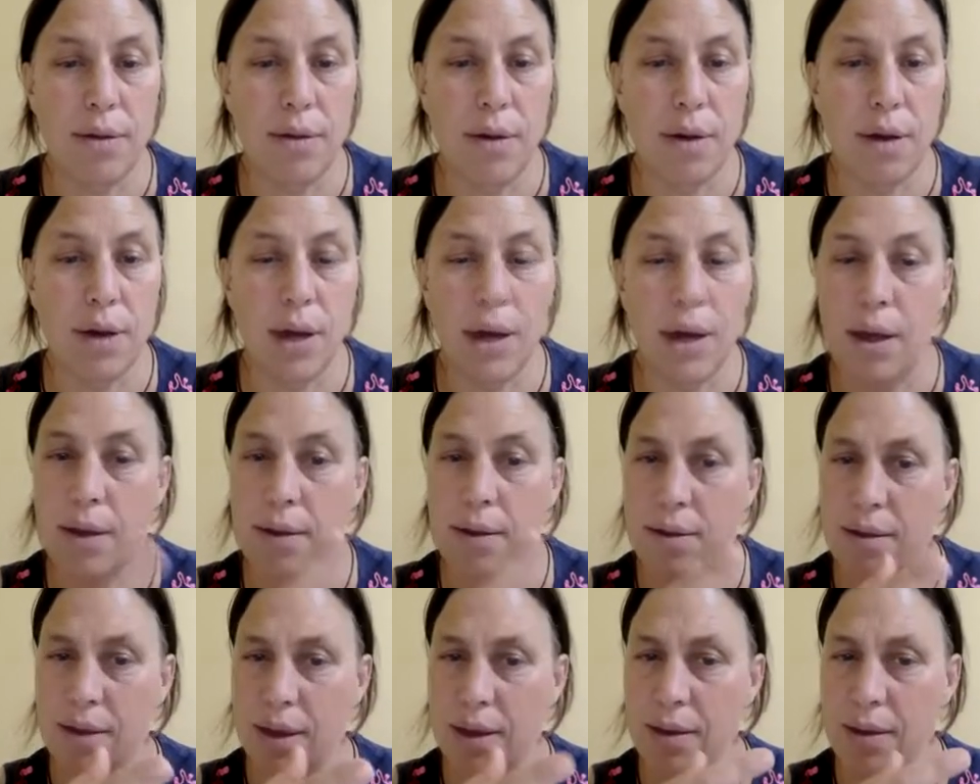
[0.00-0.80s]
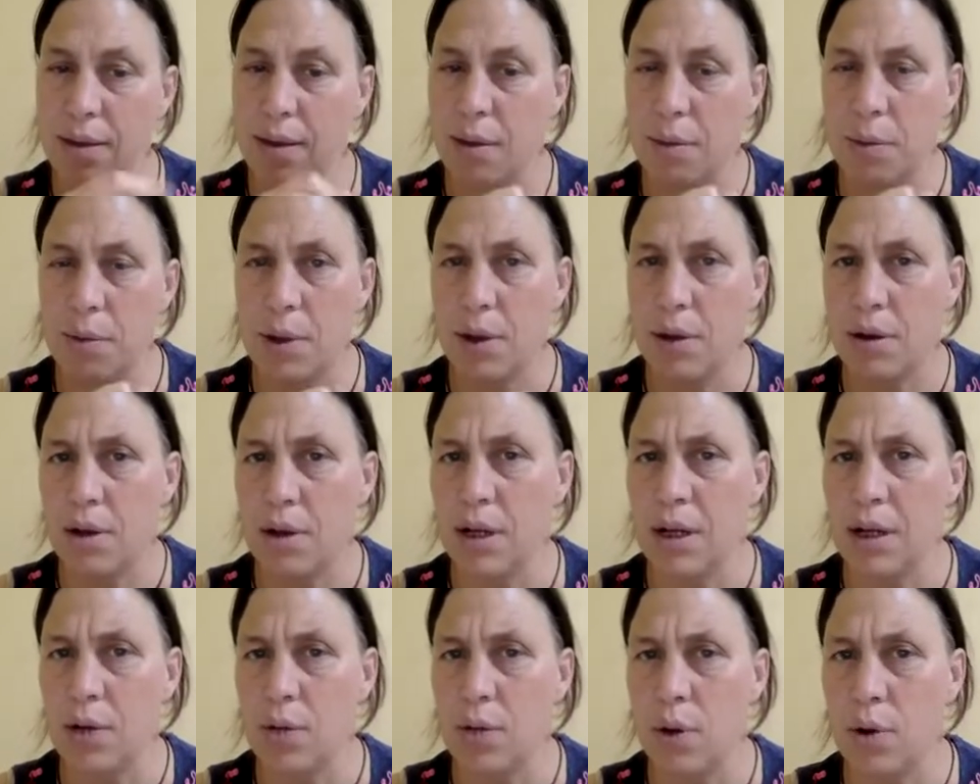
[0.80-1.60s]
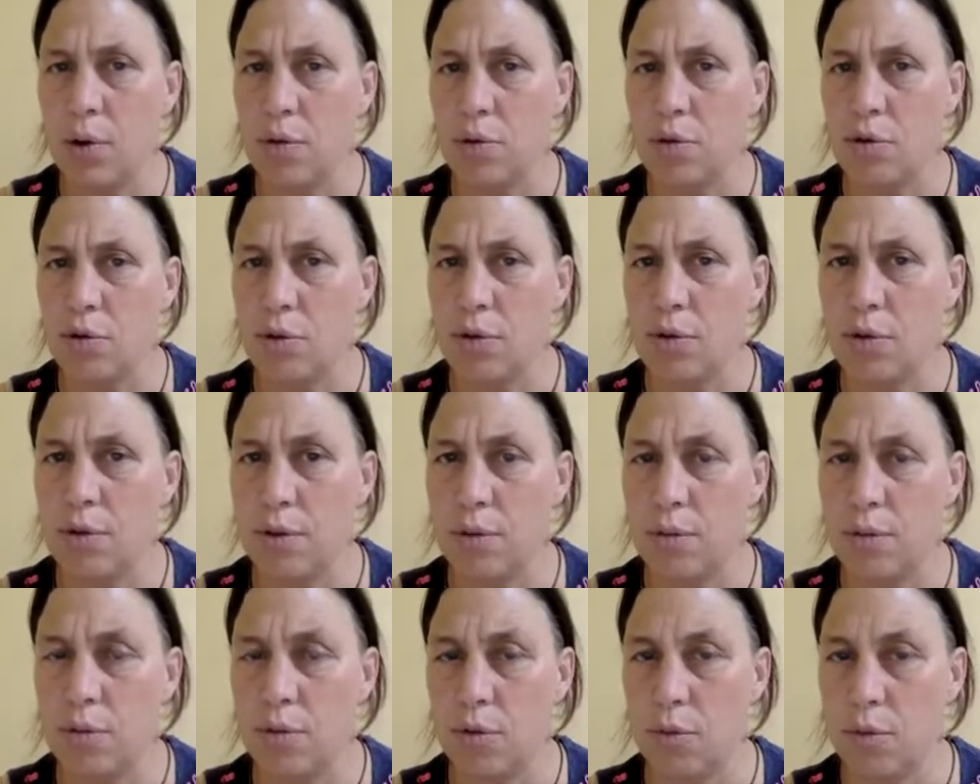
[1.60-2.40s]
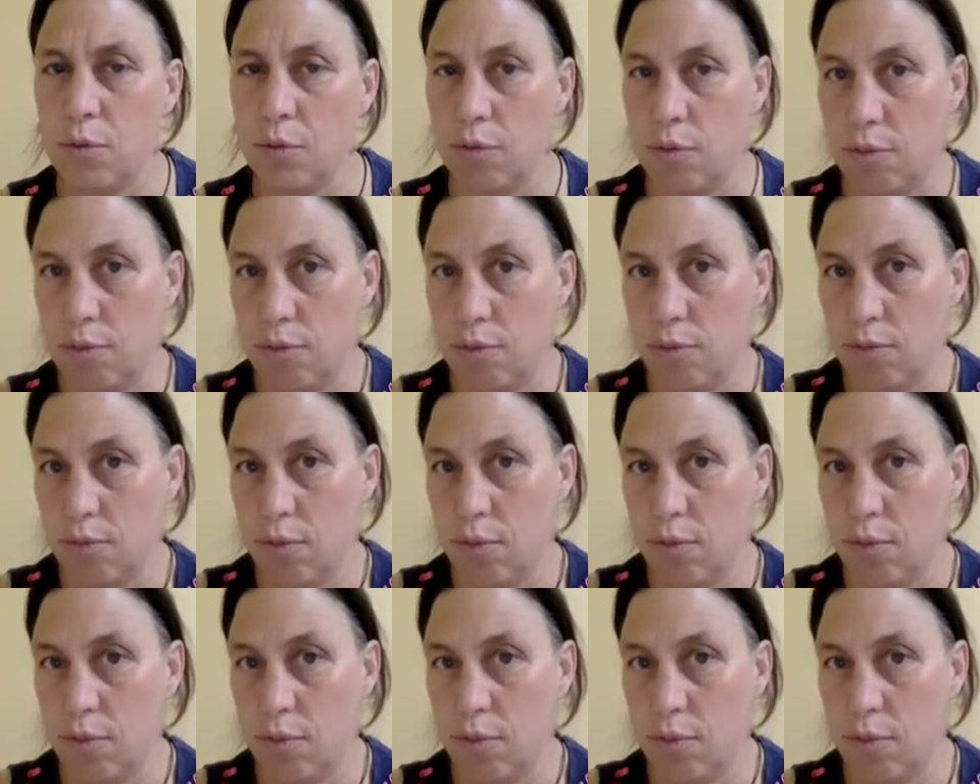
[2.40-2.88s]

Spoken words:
okay, it says here we only need 1 or 2 symptoms,